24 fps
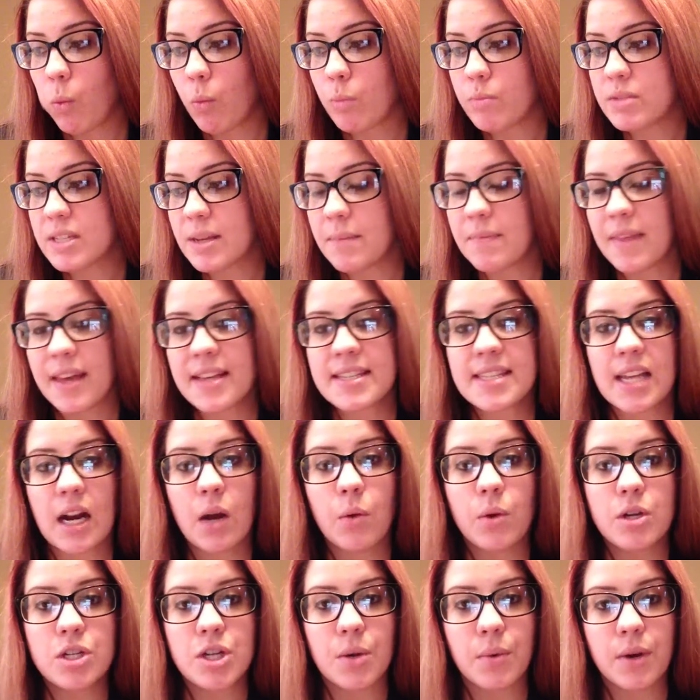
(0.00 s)
some things that
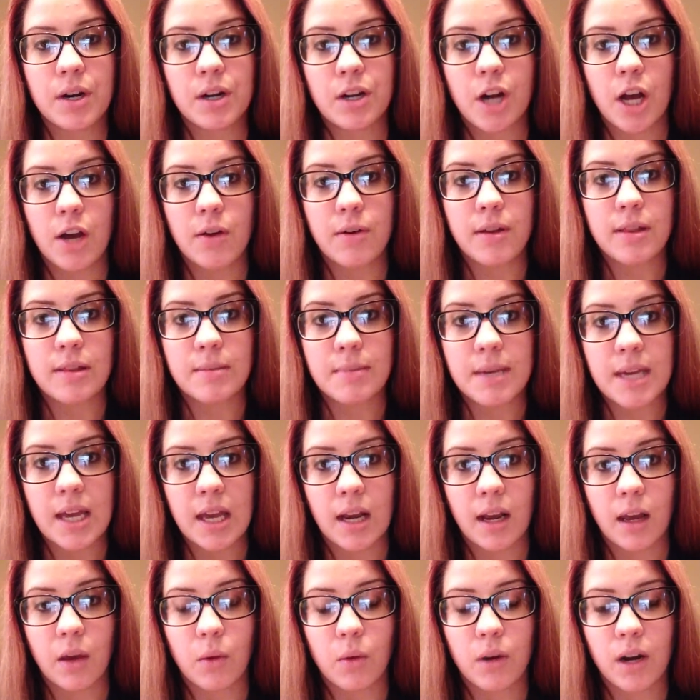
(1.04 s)
I wish I would have known in the
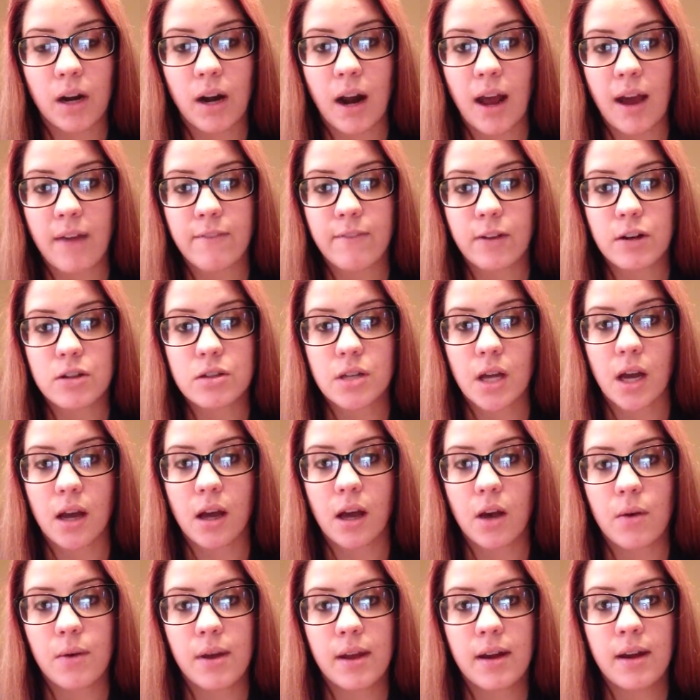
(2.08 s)
beginning when I first
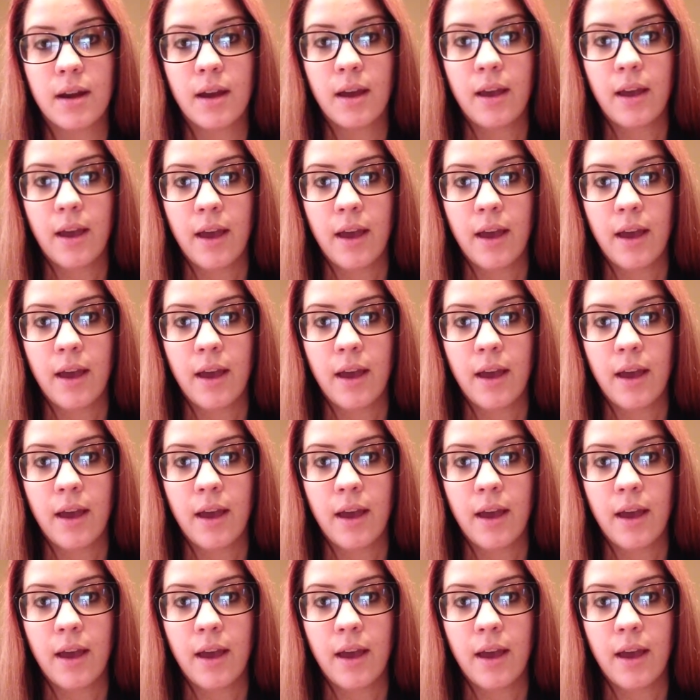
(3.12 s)
got going.